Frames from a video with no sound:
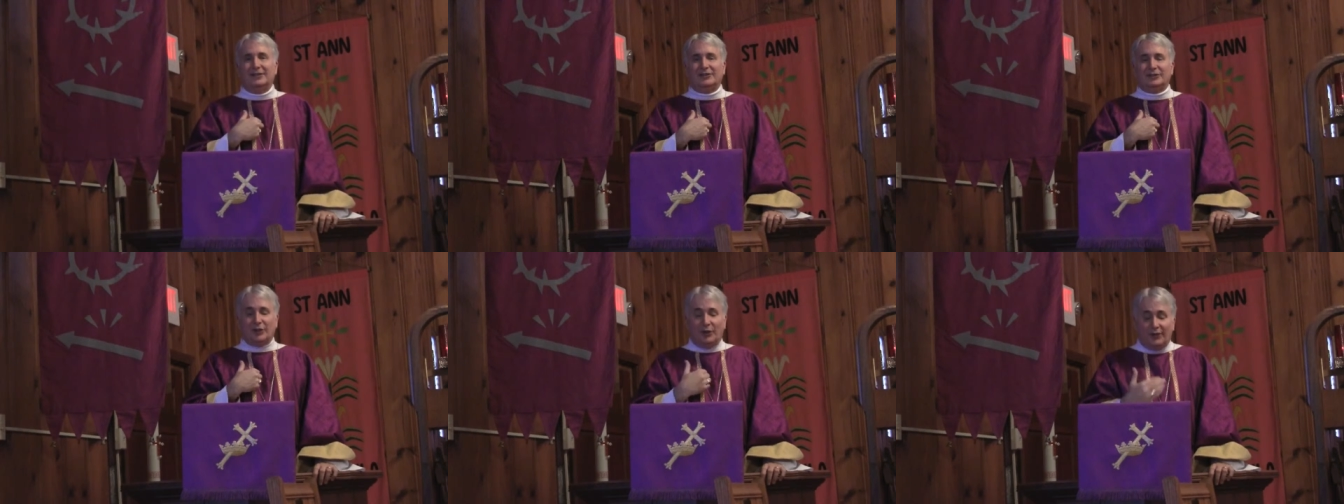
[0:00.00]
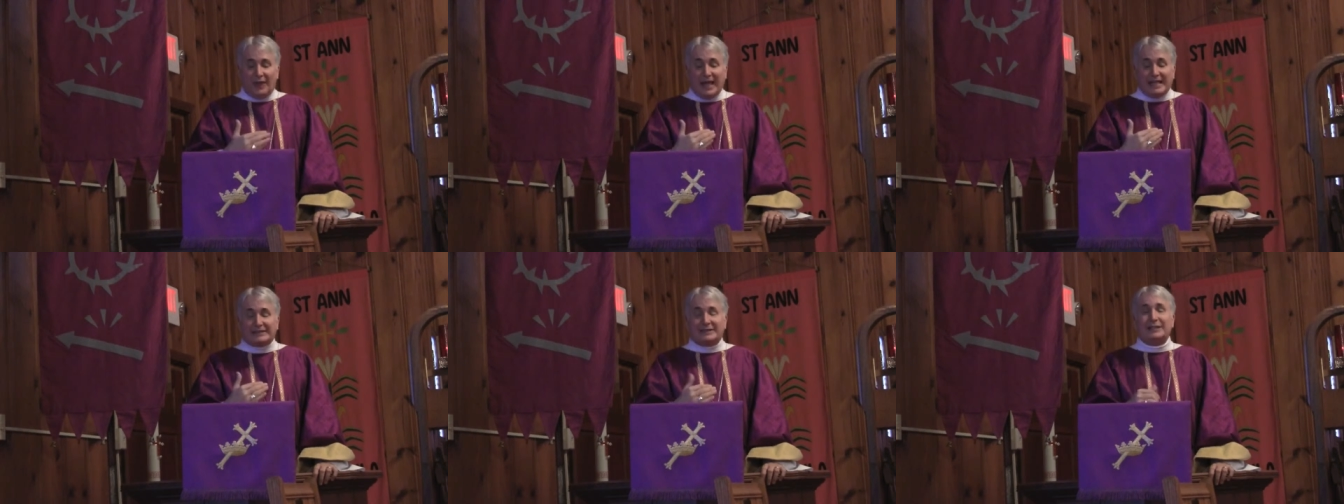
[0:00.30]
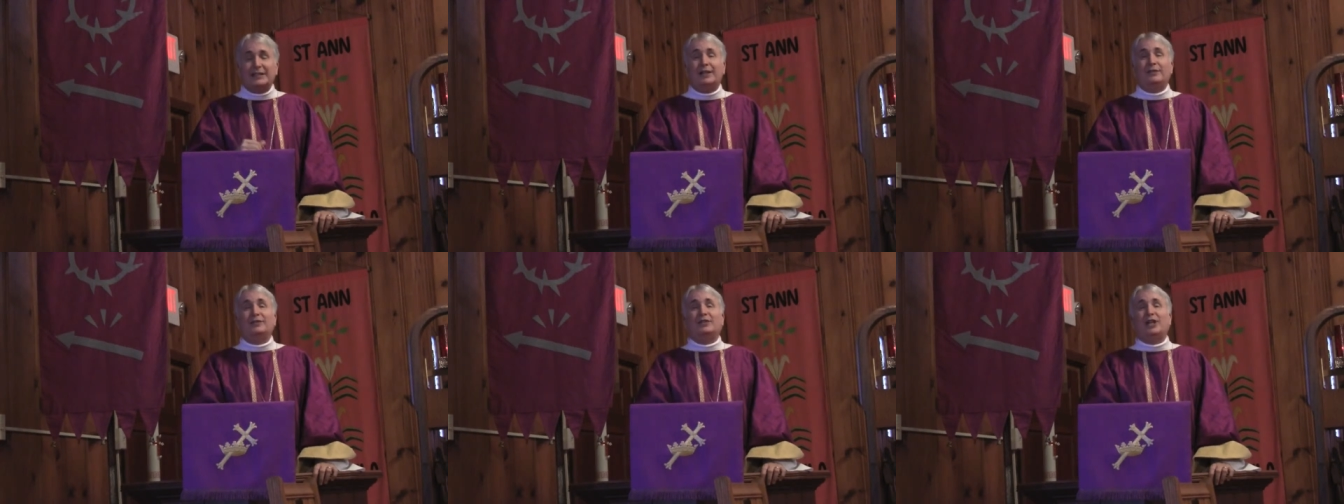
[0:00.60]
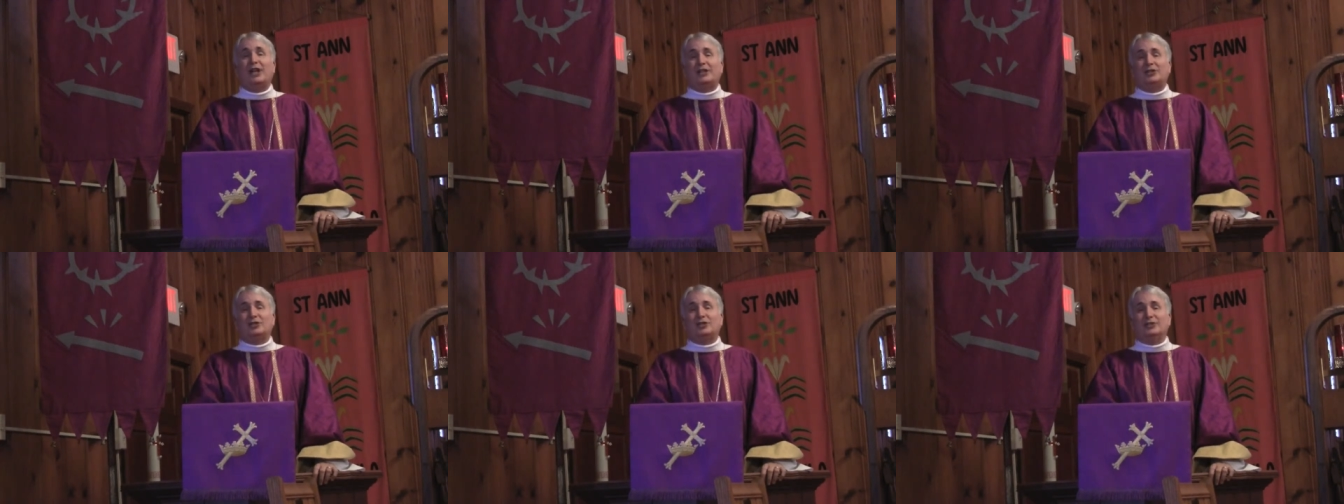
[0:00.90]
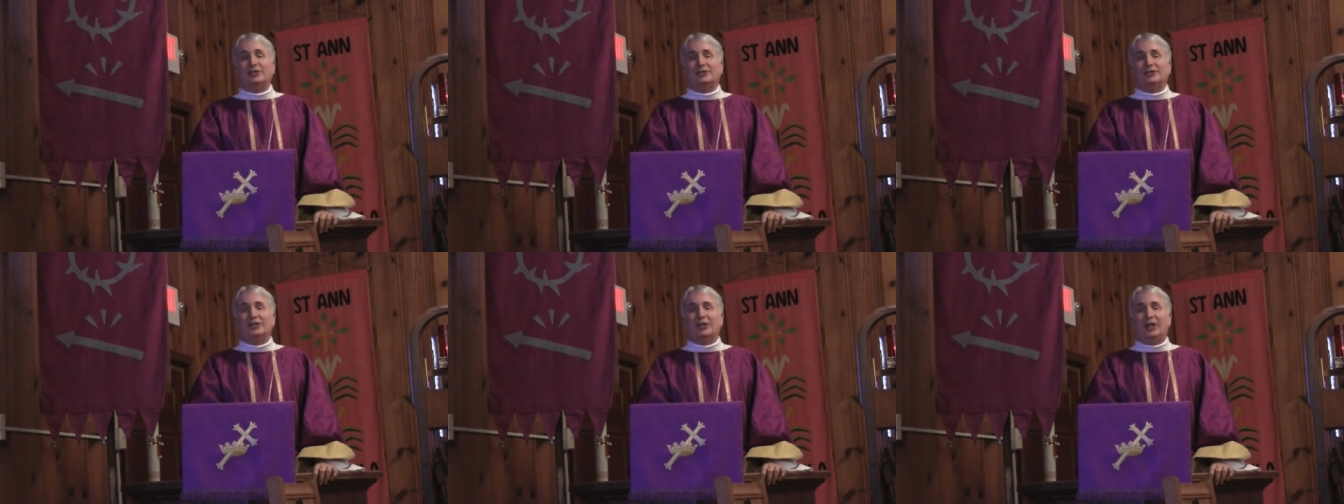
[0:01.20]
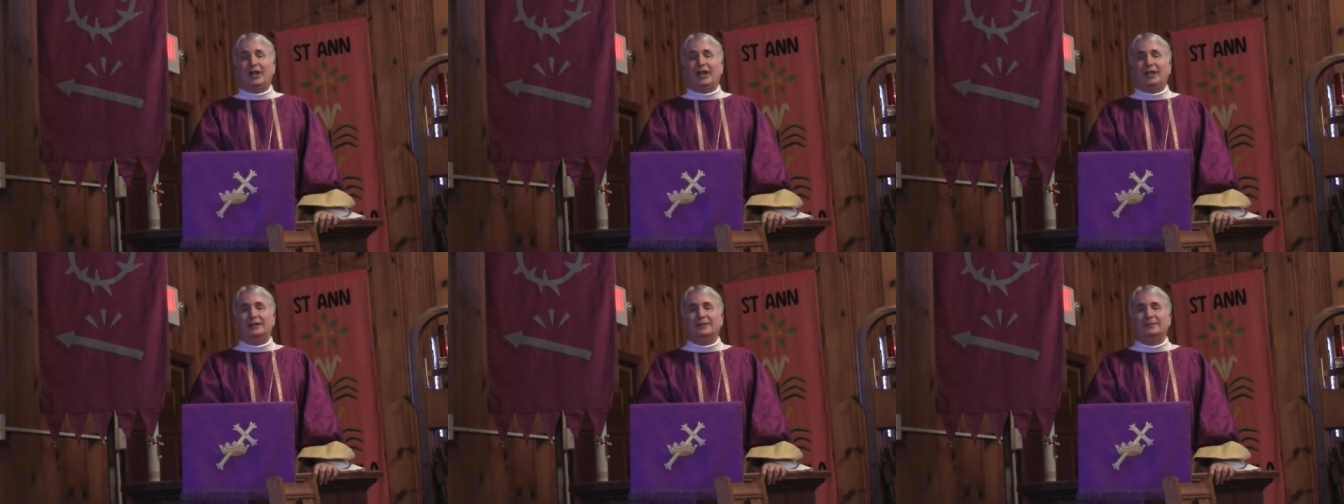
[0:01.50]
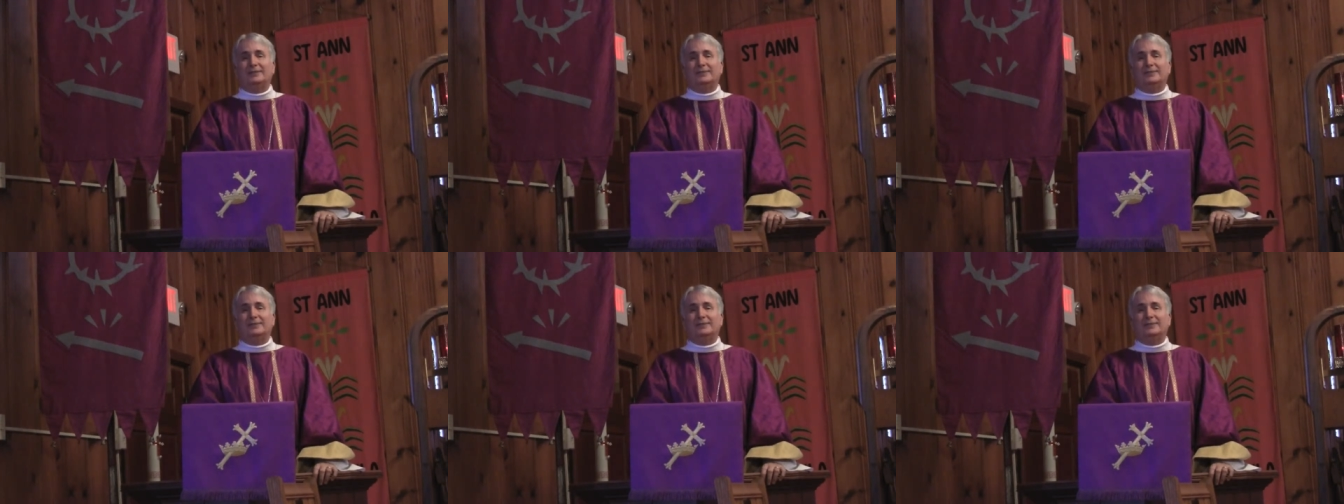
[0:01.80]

So that's the invitation today